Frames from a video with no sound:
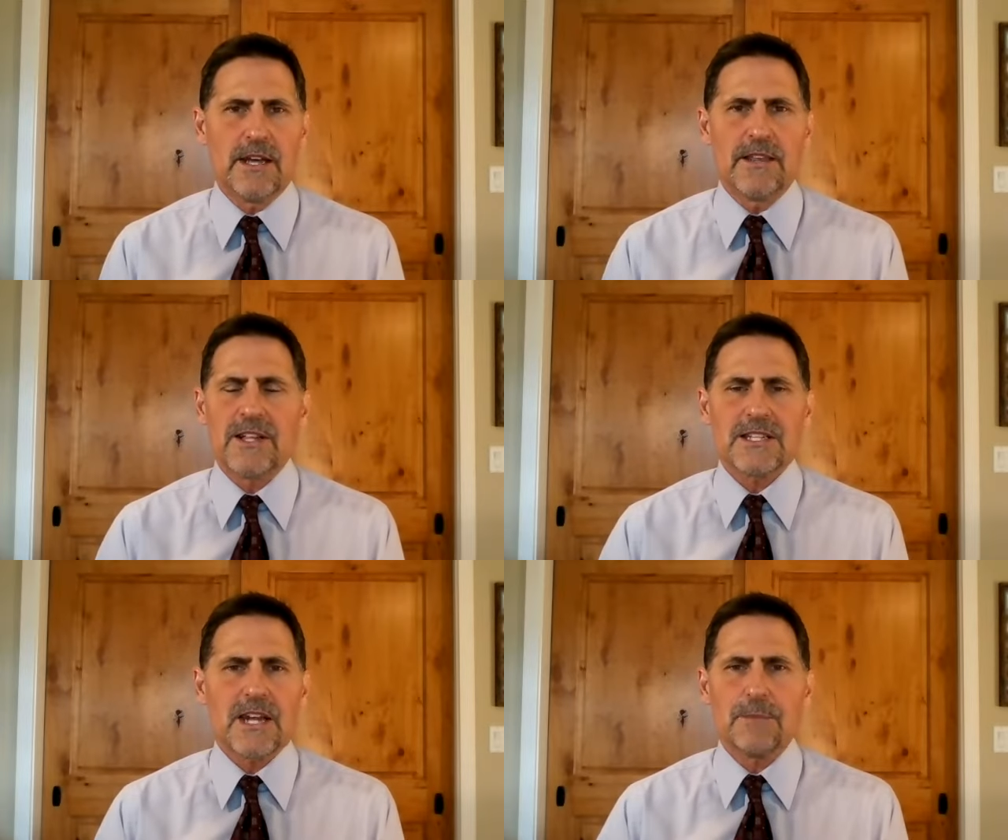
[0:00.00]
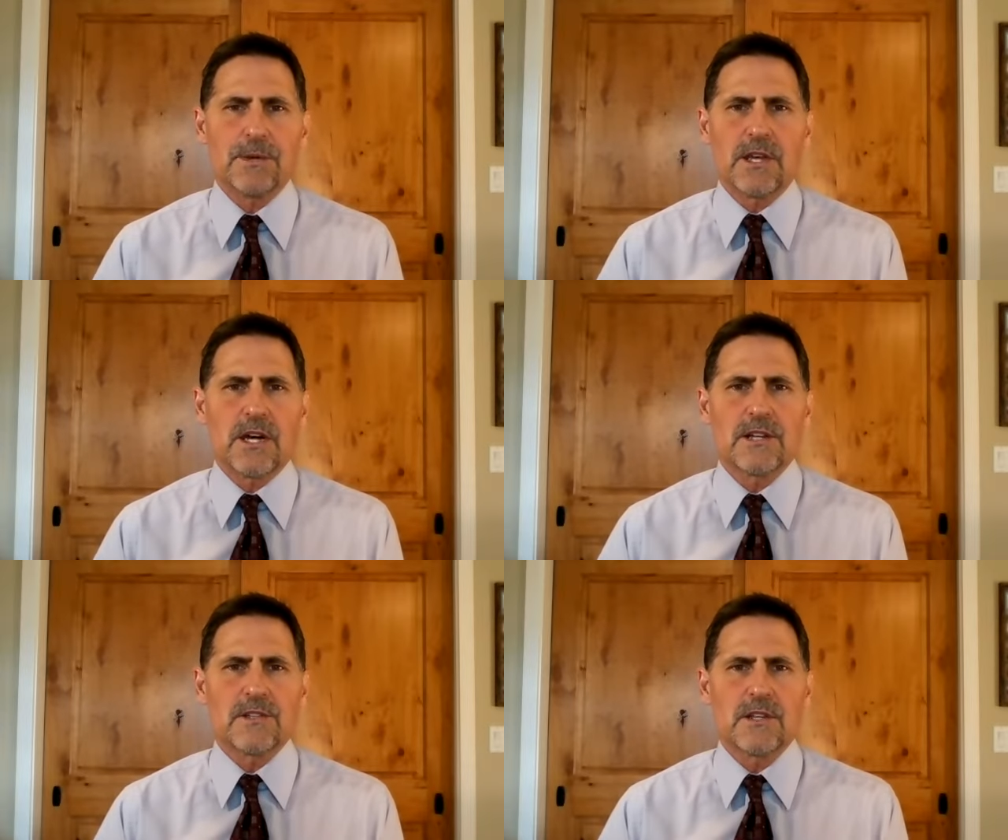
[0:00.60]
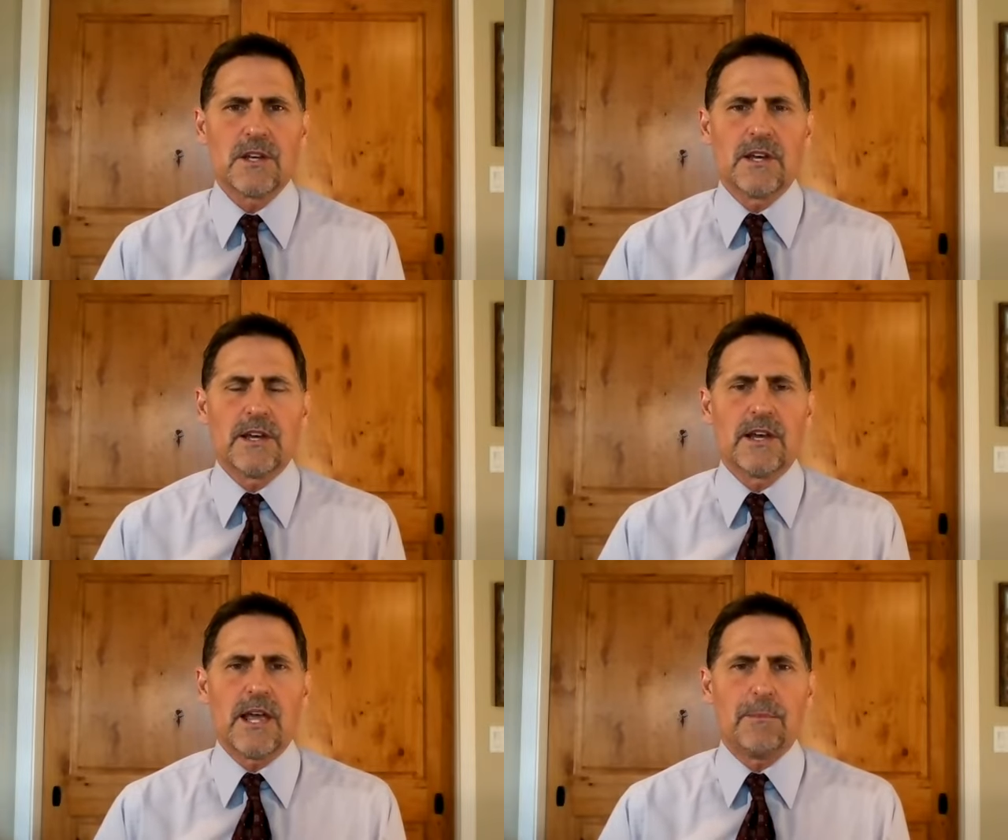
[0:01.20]
And that's not because
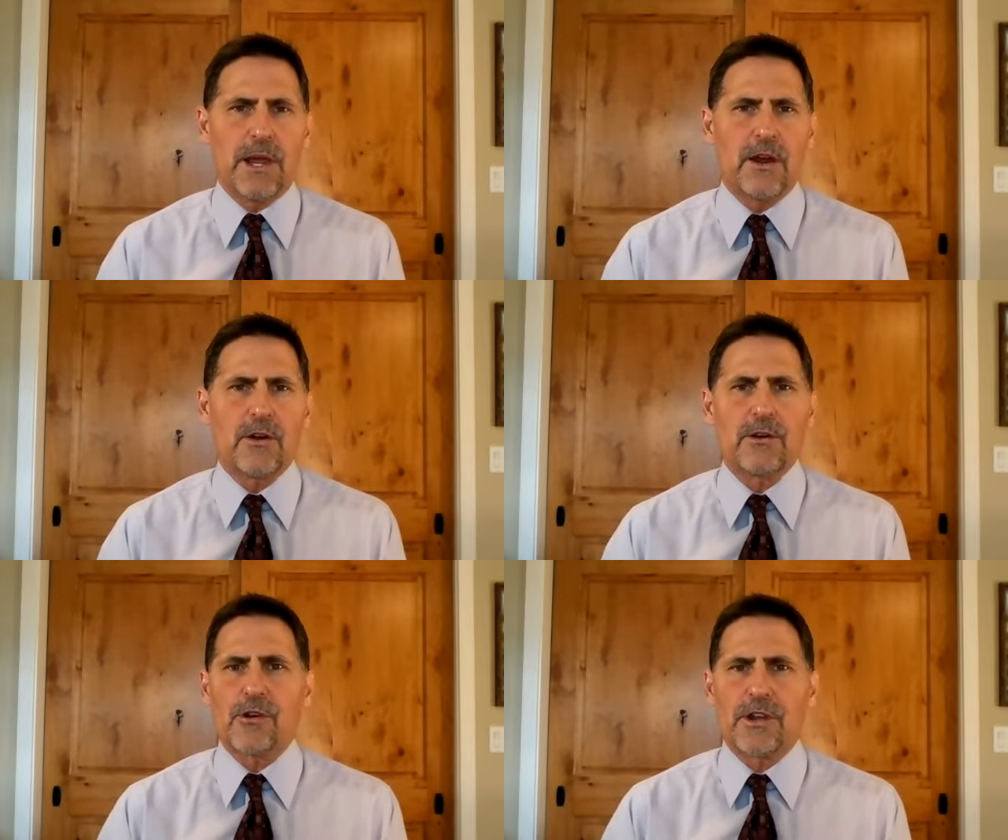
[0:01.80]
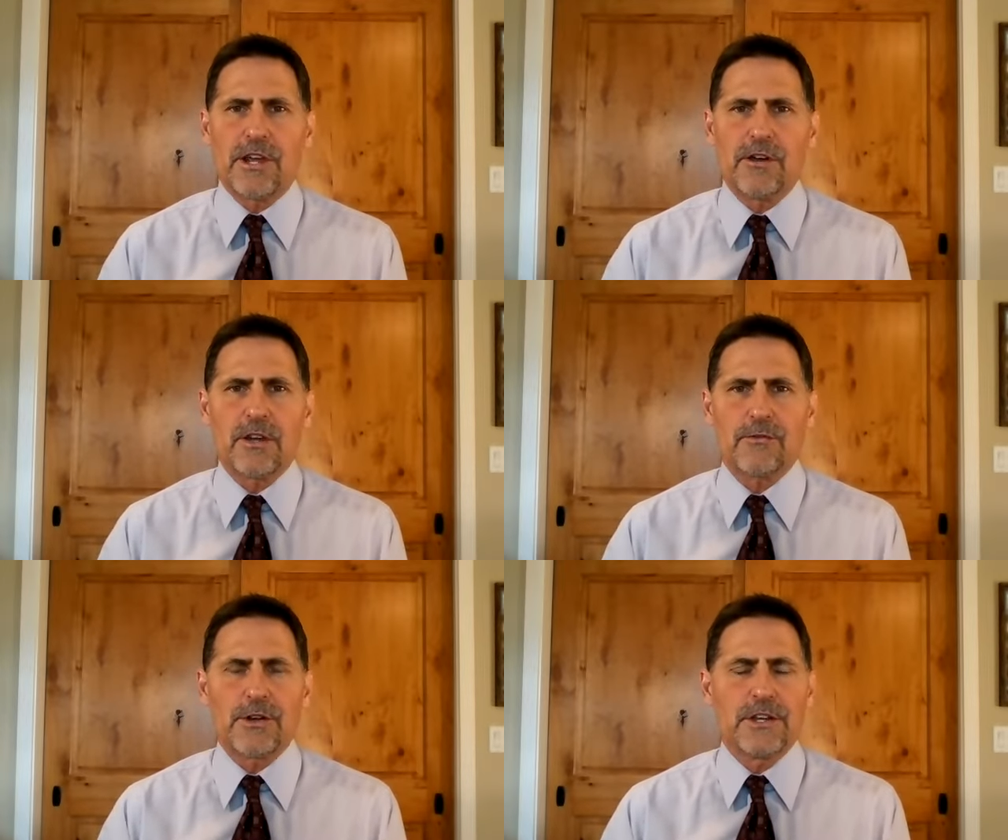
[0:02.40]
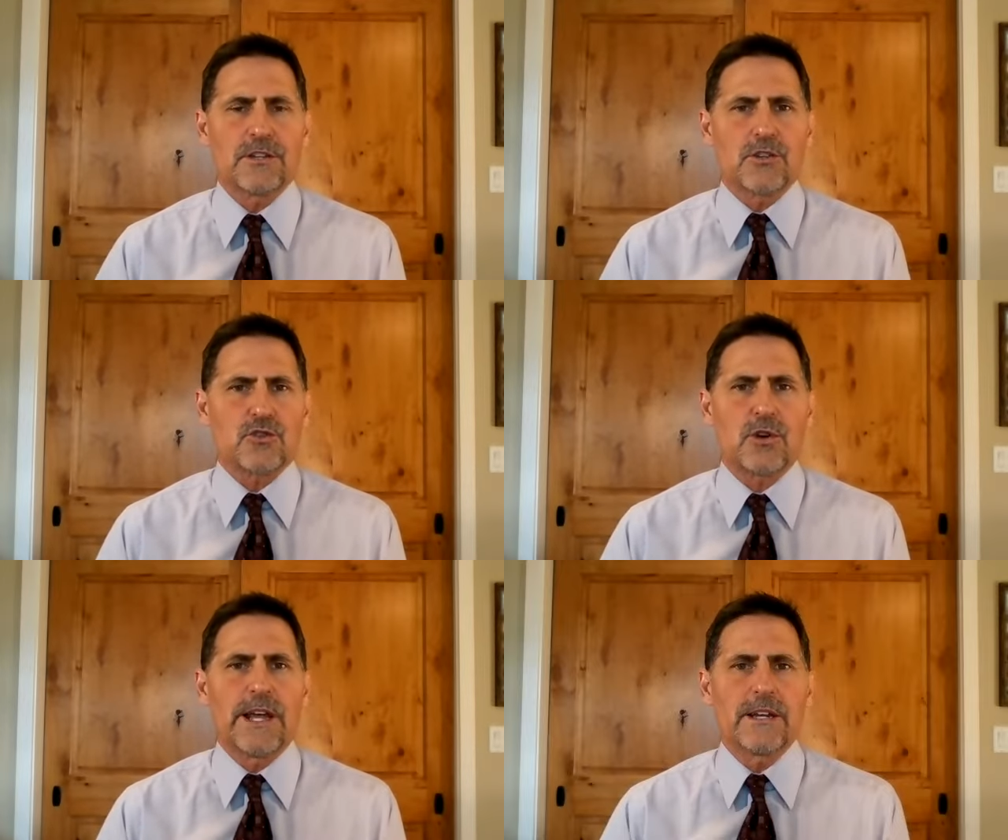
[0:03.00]
a parent or a caregiver isn't
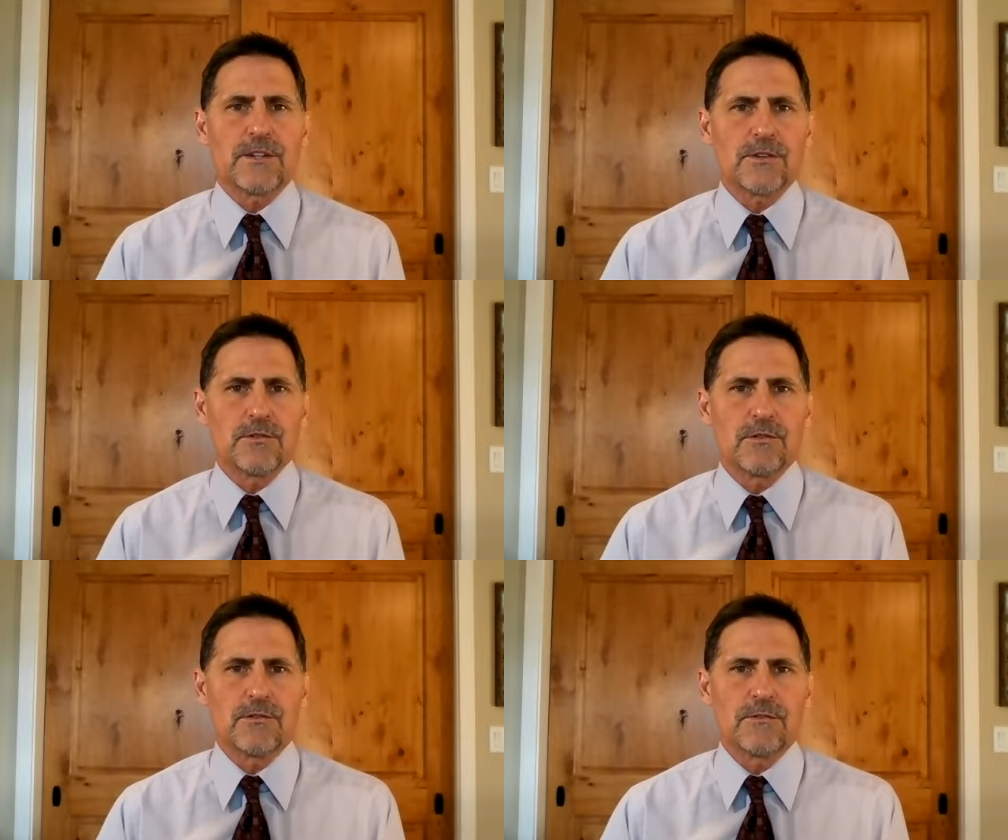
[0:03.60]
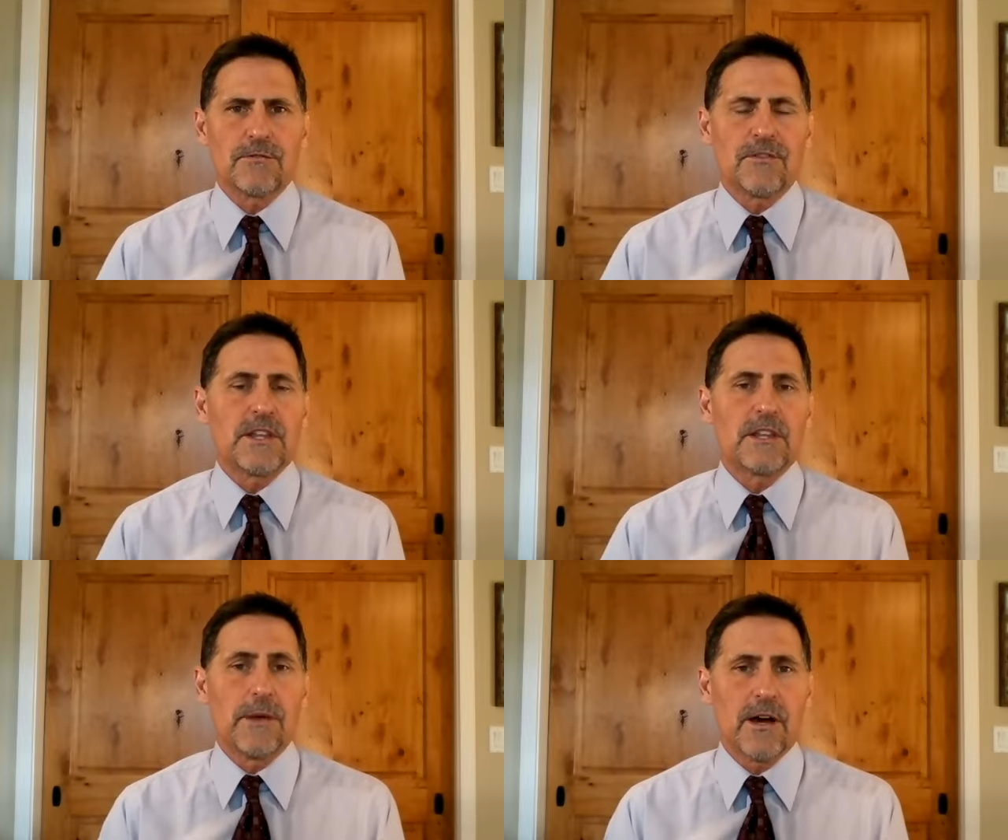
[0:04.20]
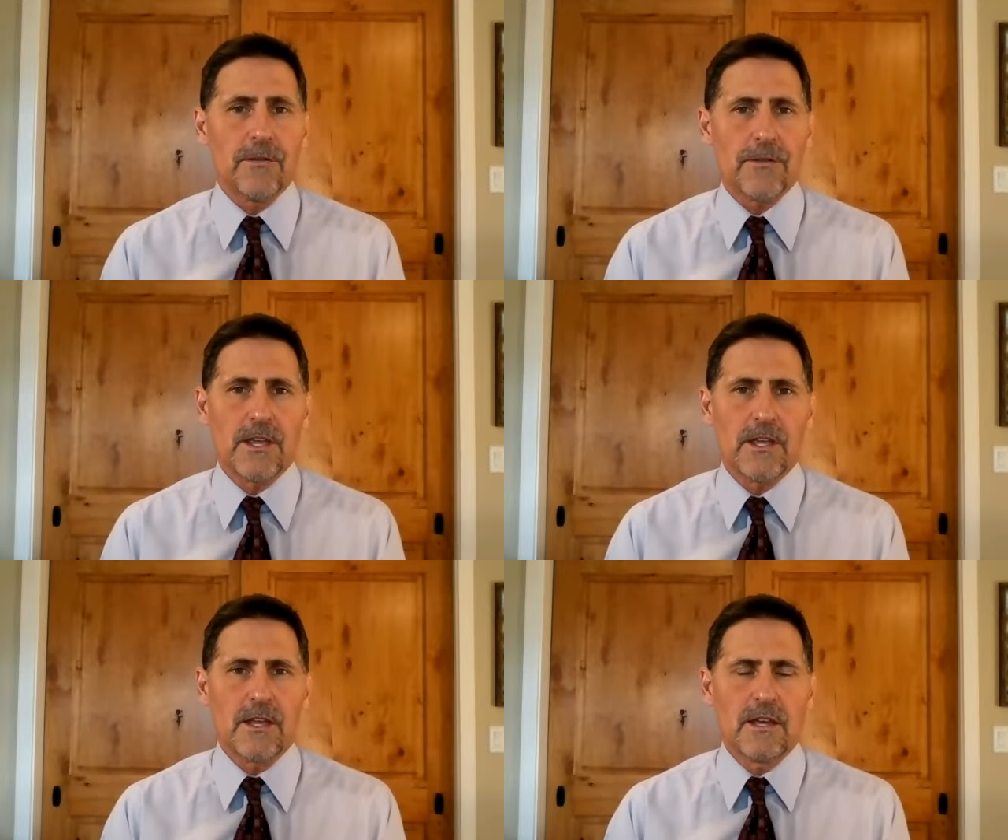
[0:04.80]
trying to feed them
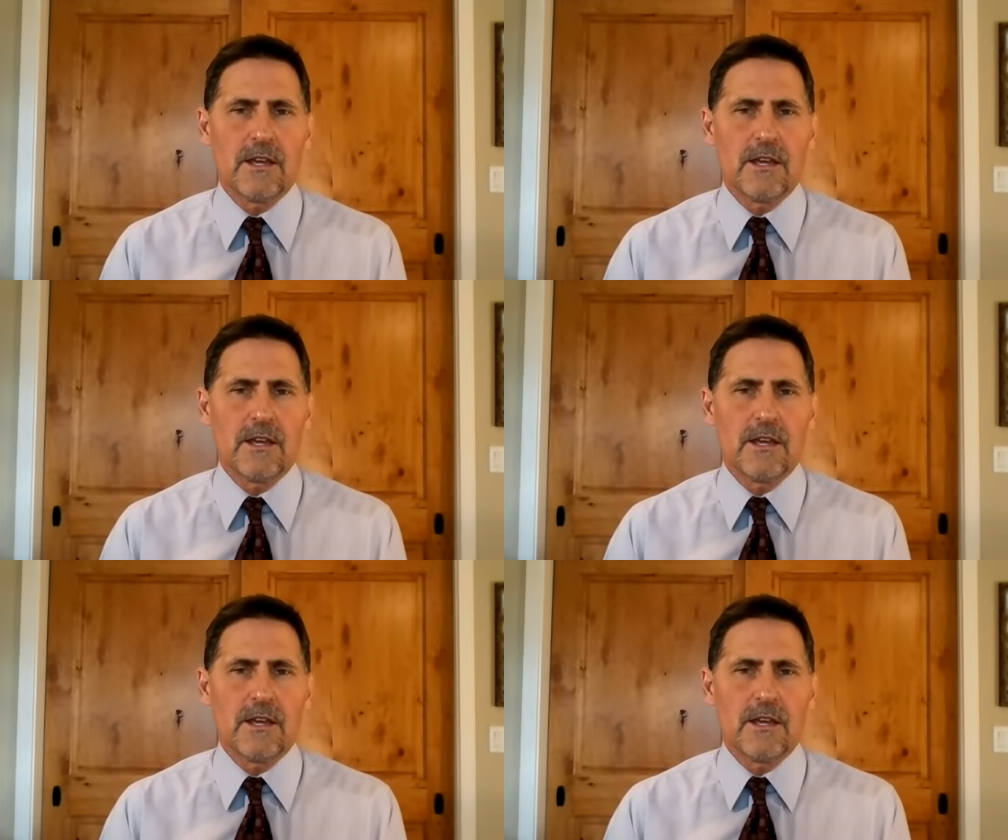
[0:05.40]
healthy.